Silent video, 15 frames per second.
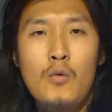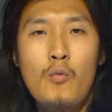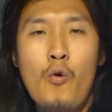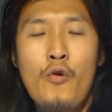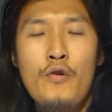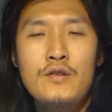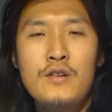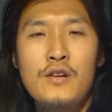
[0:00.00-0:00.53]

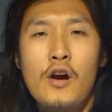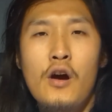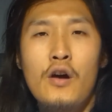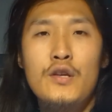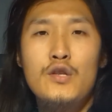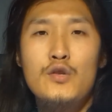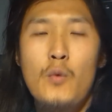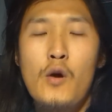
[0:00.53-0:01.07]
Warriors and
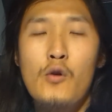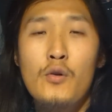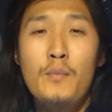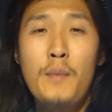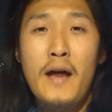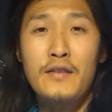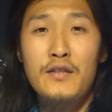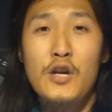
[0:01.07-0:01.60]
Guardians, welcome
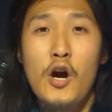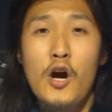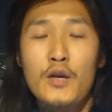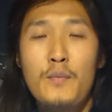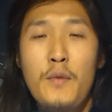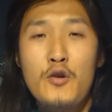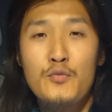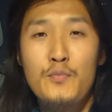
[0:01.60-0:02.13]
back. This
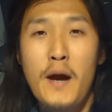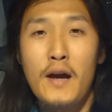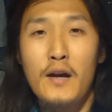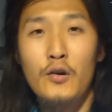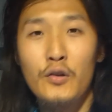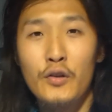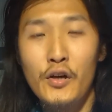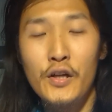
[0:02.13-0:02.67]
Guardian Mo's back
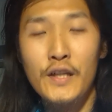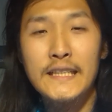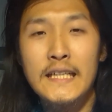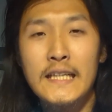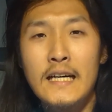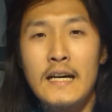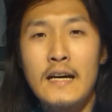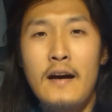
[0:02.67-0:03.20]
online.
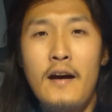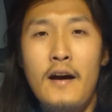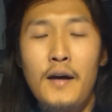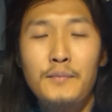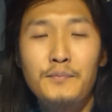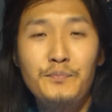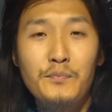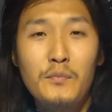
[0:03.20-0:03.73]

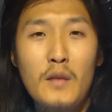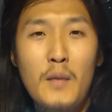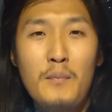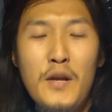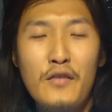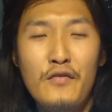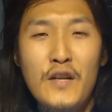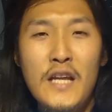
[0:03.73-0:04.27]
A
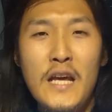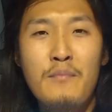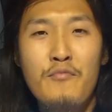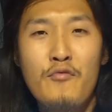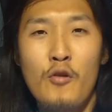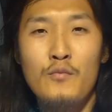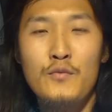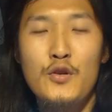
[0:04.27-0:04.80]
bit of an
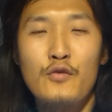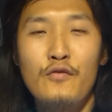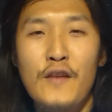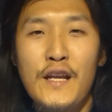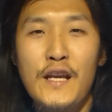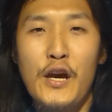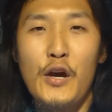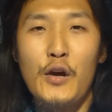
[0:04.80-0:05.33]
impromptu
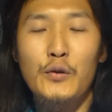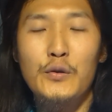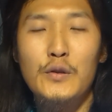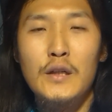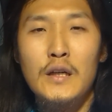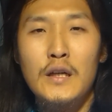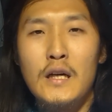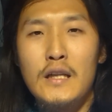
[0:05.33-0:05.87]
video
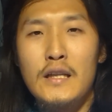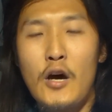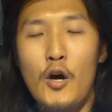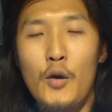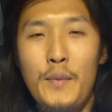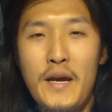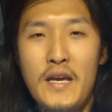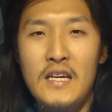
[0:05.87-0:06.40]
that
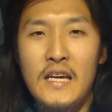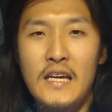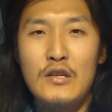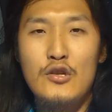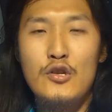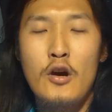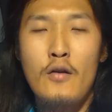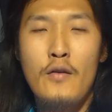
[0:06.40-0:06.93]
I'm making.
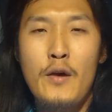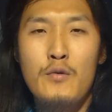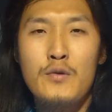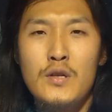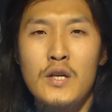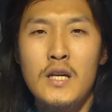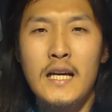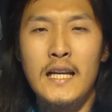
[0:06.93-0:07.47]
So there was
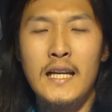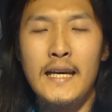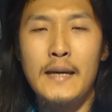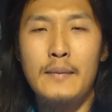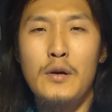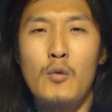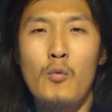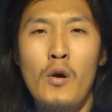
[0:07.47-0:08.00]
a
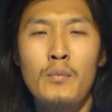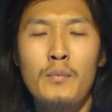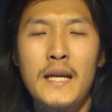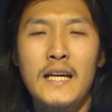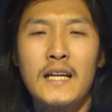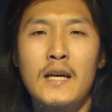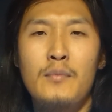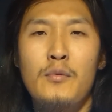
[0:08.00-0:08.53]
1
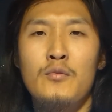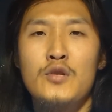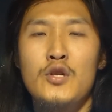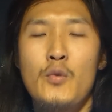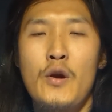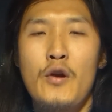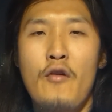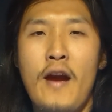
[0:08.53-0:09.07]
minute clip on
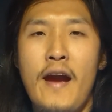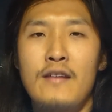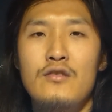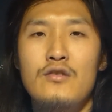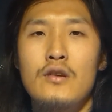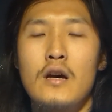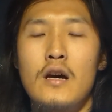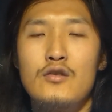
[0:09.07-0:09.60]
Twitter
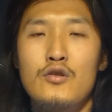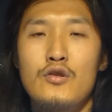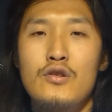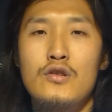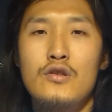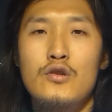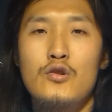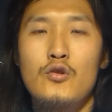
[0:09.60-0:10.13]
X I
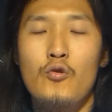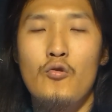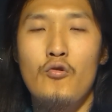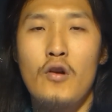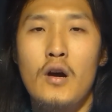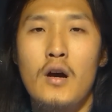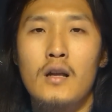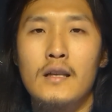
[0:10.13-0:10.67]
just
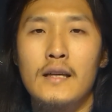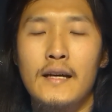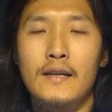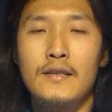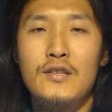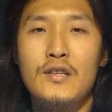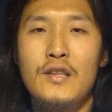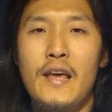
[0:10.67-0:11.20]
saw earlier
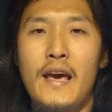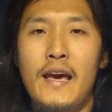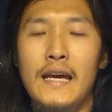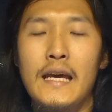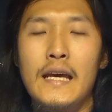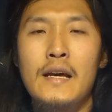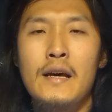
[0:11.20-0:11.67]
today.